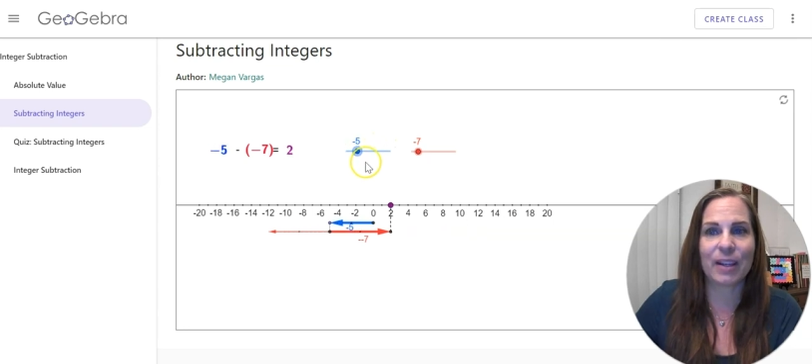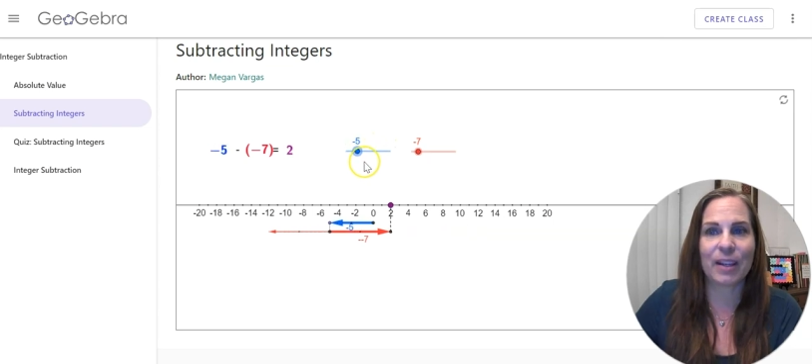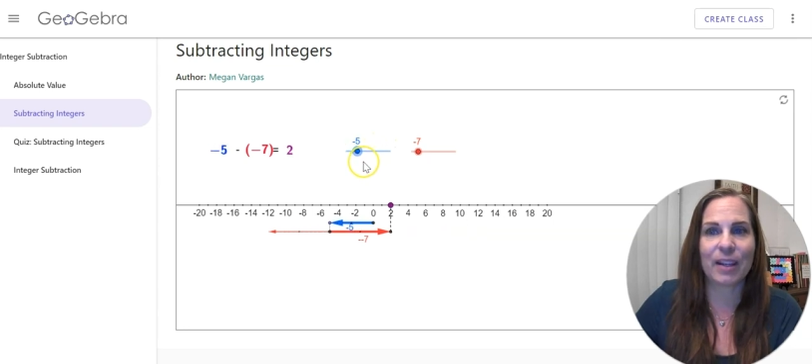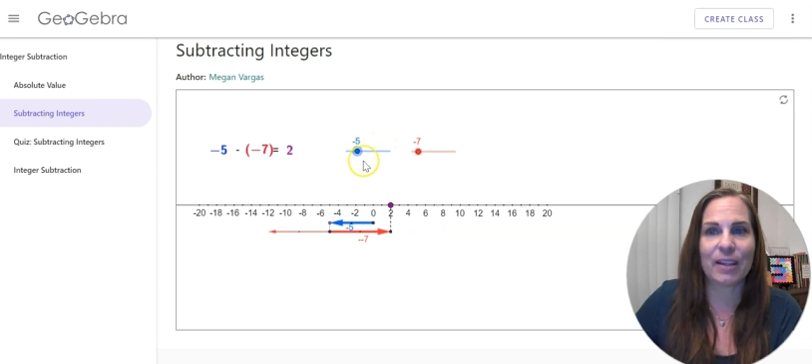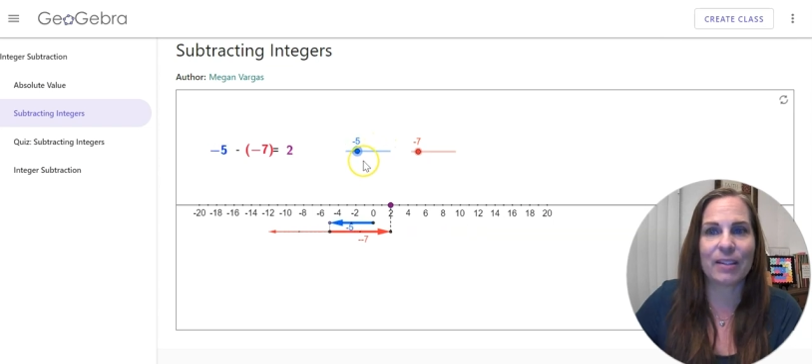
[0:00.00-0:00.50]

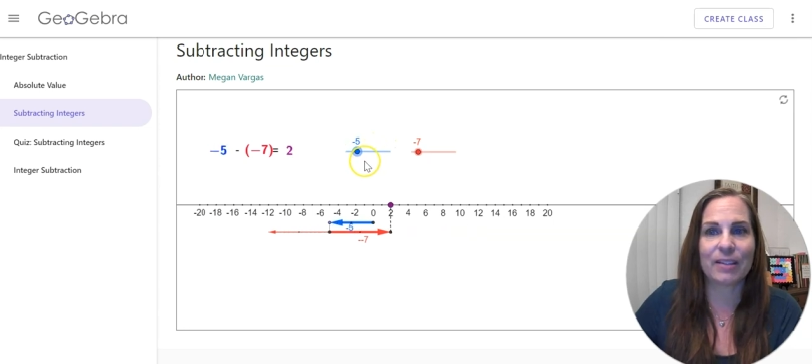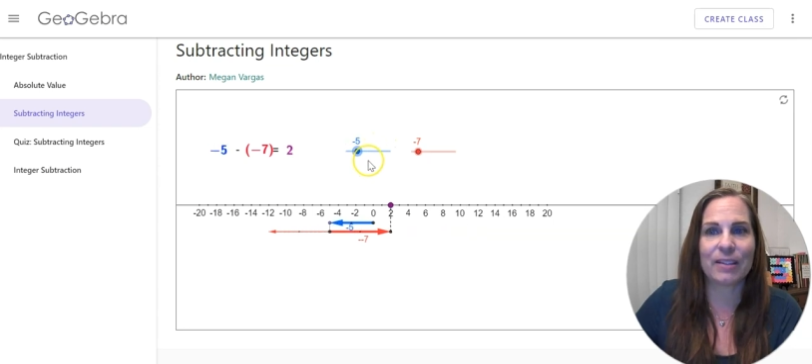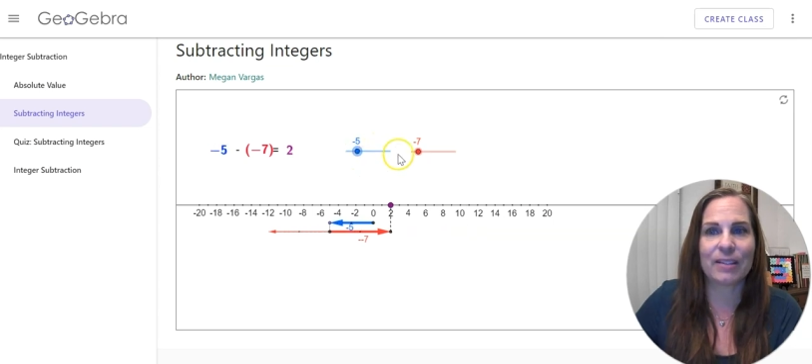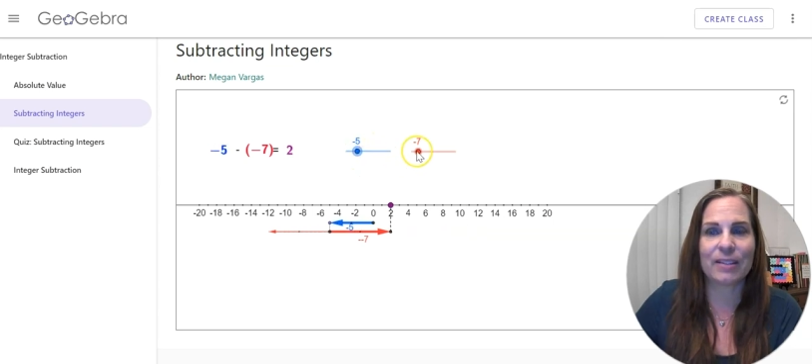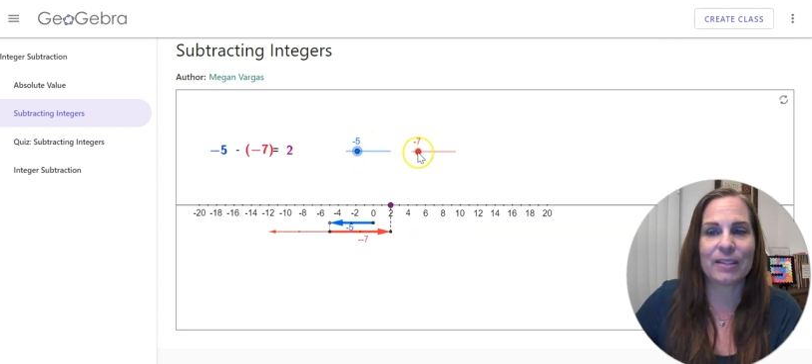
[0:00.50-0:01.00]

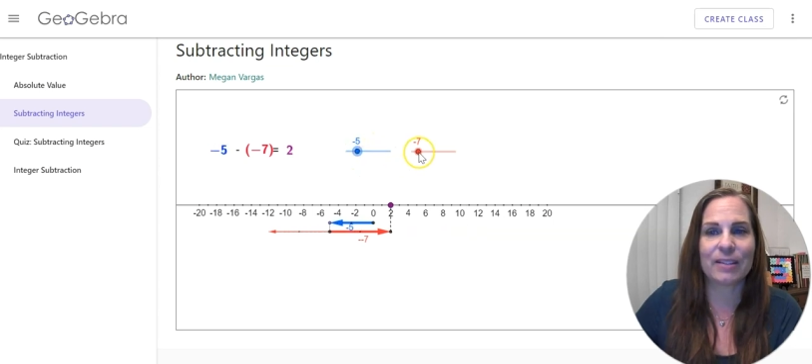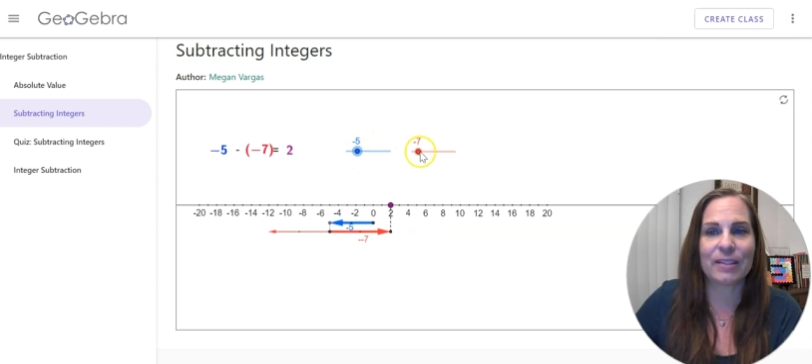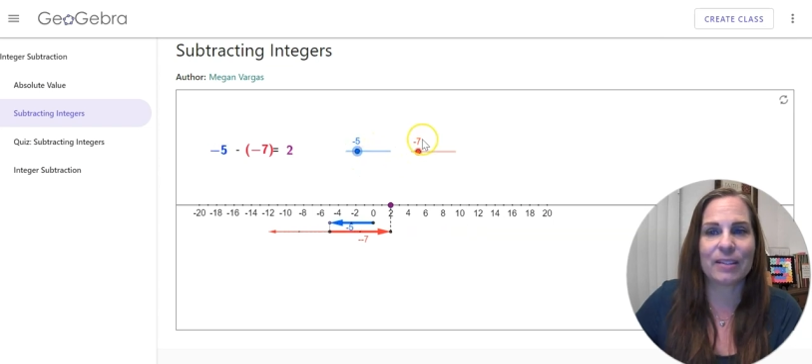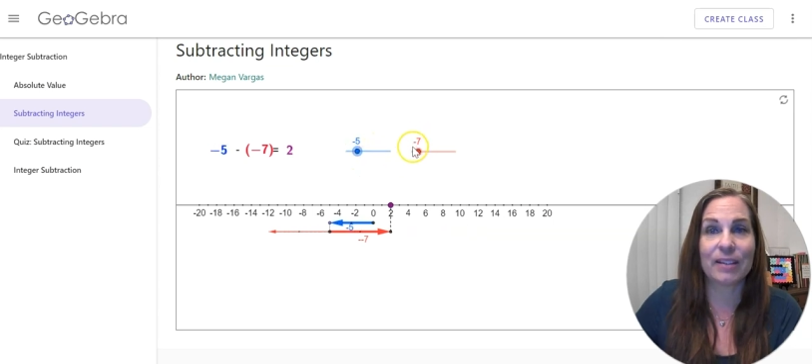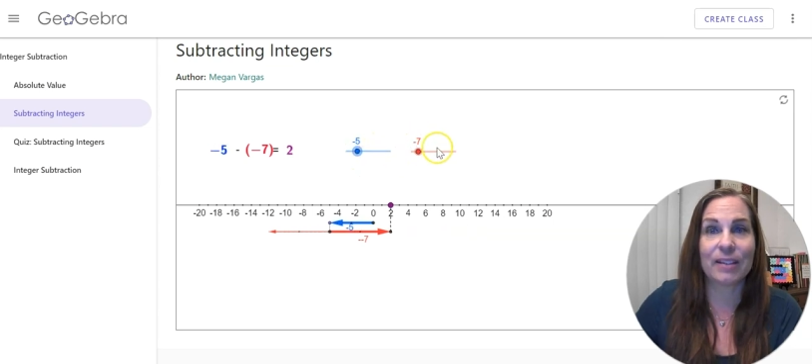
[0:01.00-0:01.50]
and
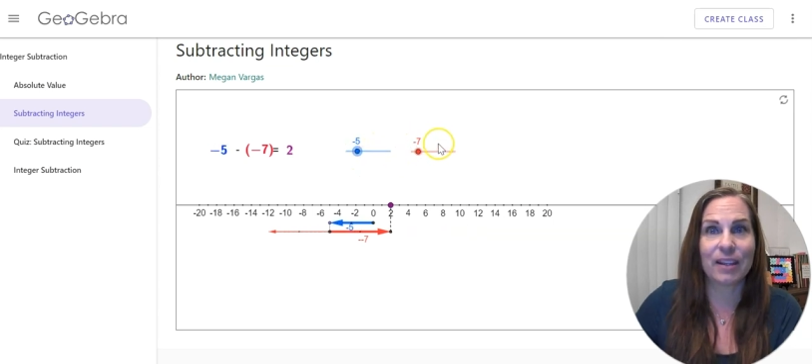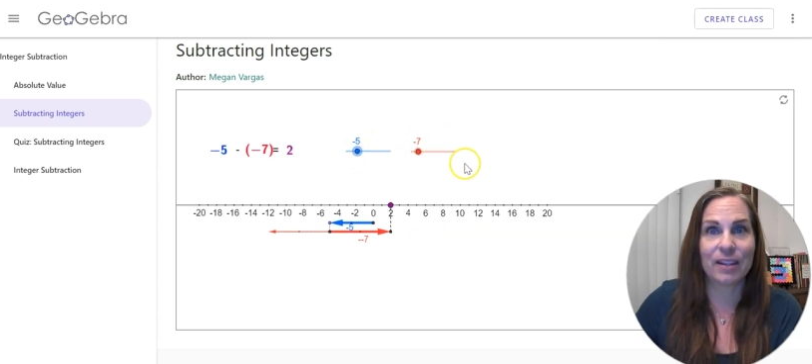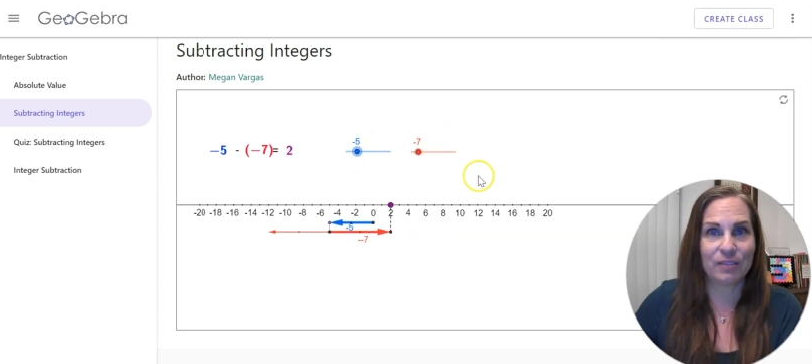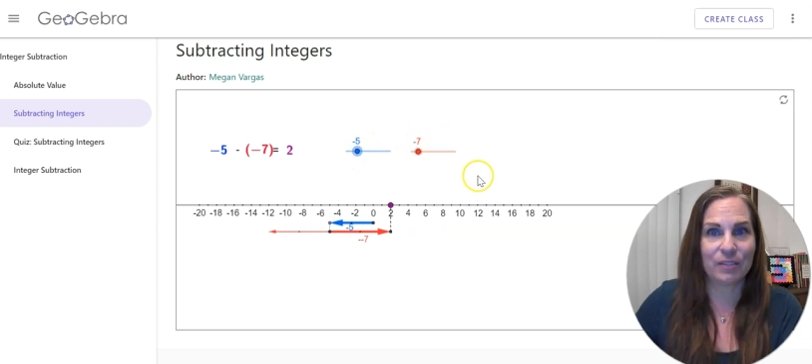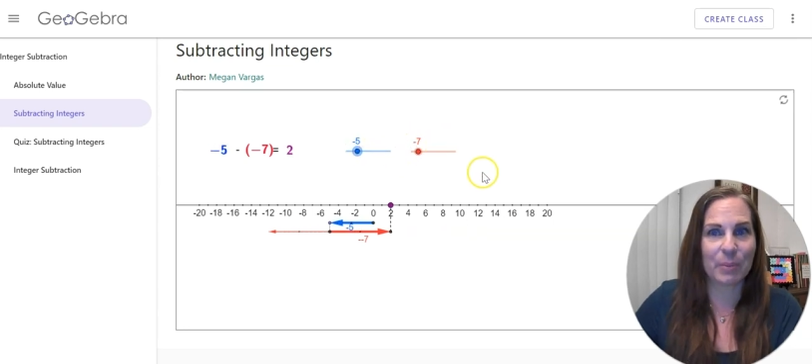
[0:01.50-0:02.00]
a
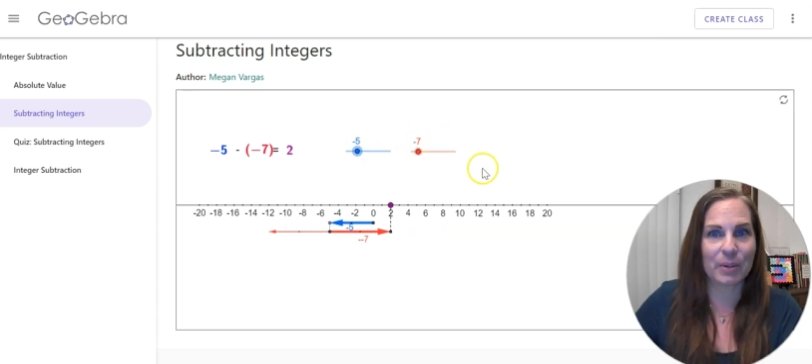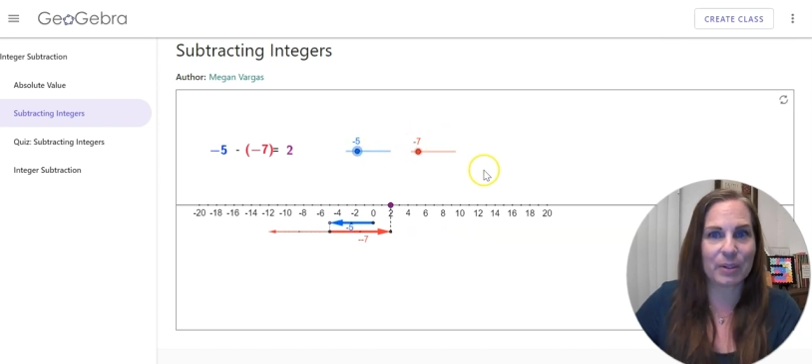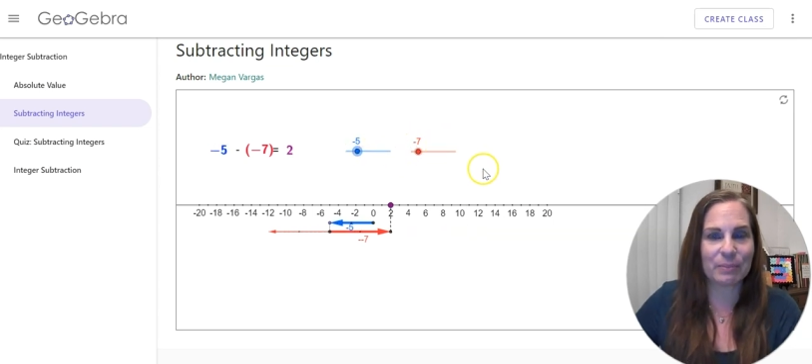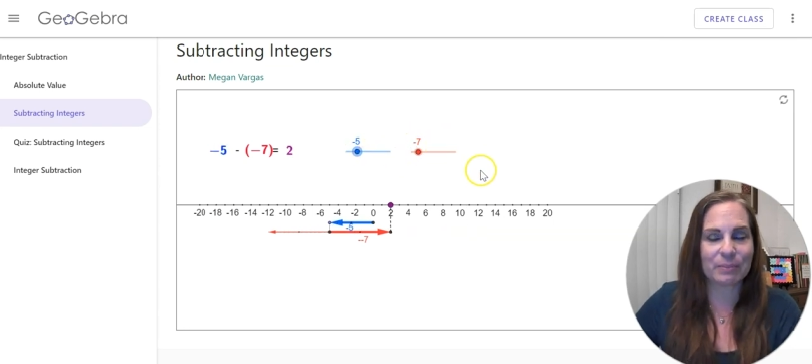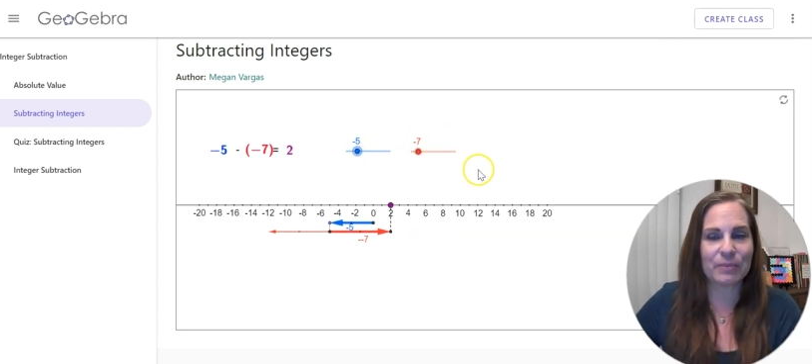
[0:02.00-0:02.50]
negative
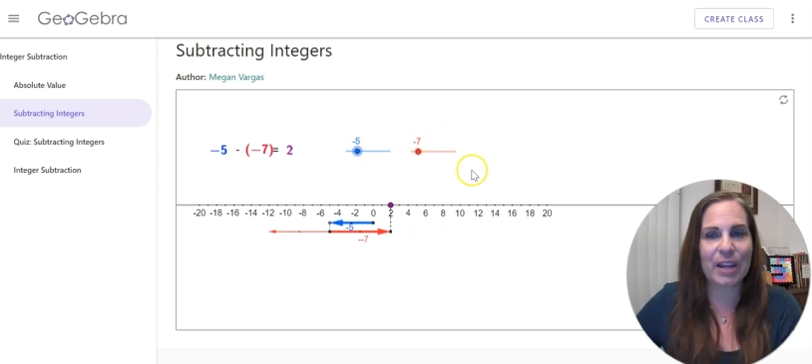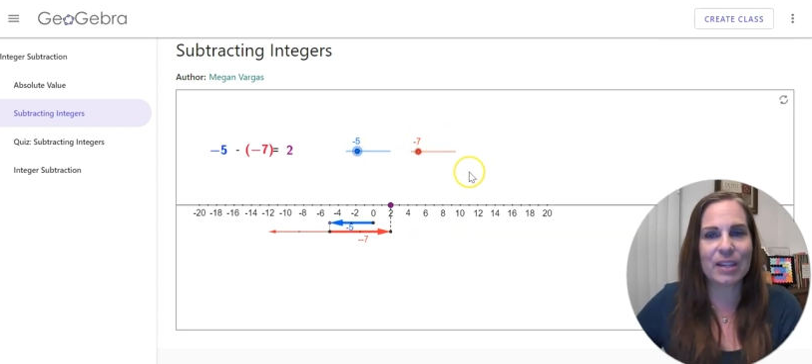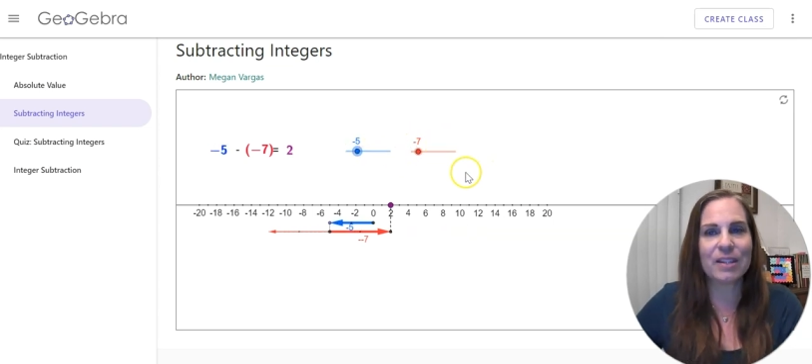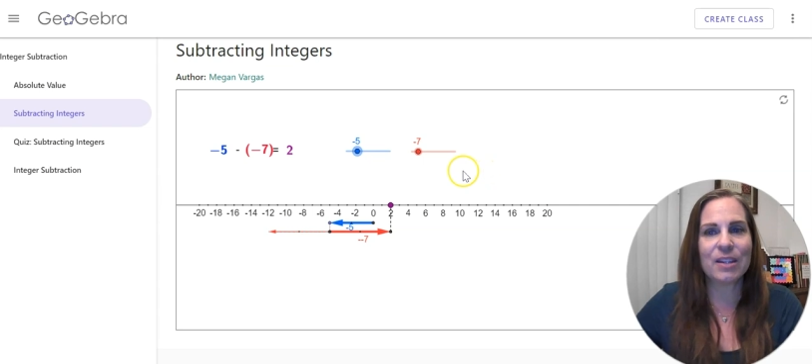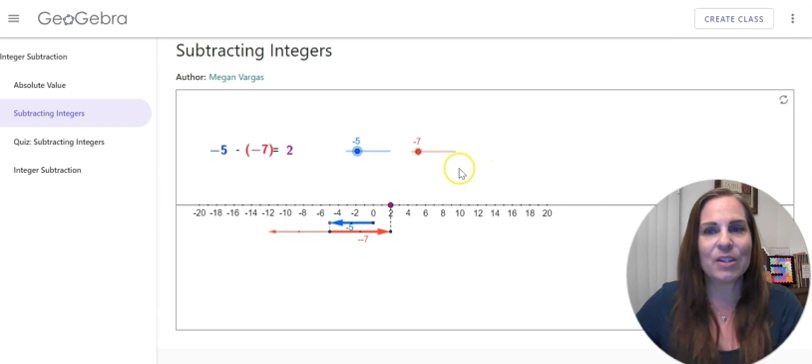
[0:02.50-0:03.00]
number. right?